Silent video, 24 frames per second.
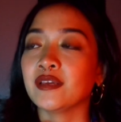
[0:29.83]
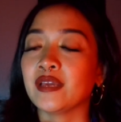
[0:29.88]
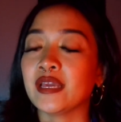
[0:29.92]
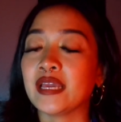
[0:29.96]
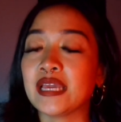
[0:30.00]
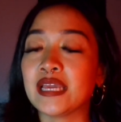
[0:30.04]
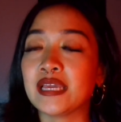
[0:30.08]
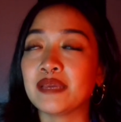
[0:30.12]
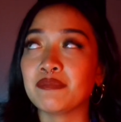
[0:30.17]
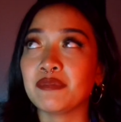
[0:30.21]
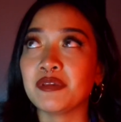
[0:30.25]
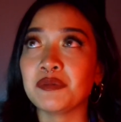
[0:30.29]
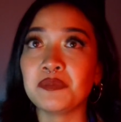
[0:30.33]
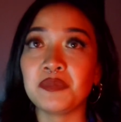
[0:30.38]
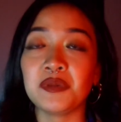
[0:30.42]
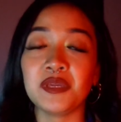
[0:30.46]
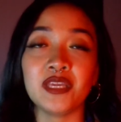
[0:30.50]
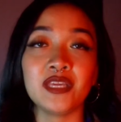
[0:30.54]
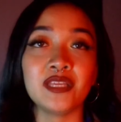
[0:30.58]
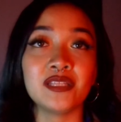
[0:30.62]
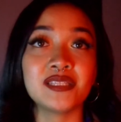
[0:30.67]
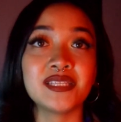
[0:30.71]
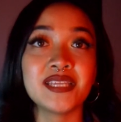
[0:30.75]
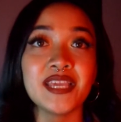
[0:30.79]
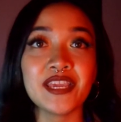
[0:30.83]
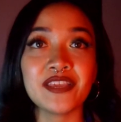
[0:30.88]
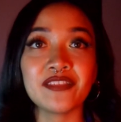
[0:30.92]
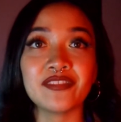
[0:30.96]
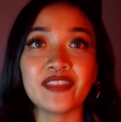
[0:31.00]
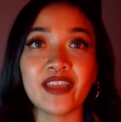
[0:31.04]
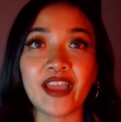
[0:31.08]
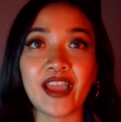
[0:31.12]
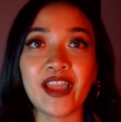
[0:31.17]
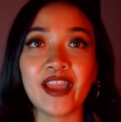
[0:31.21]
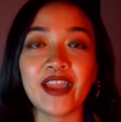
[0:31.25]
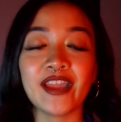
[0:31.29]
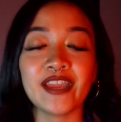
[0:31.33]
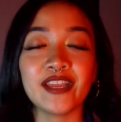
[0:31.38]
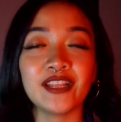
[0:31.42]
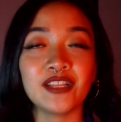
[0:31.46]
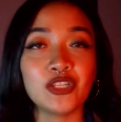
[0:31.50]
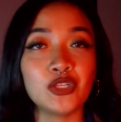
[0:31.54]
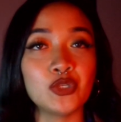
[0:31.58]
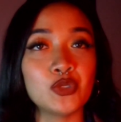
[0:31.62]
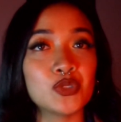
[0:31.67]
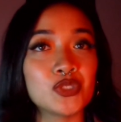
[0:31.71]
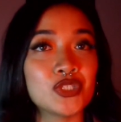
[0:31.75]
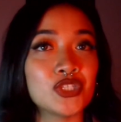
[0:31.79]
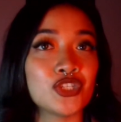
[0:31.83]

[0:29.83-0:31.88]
and maybe take that and use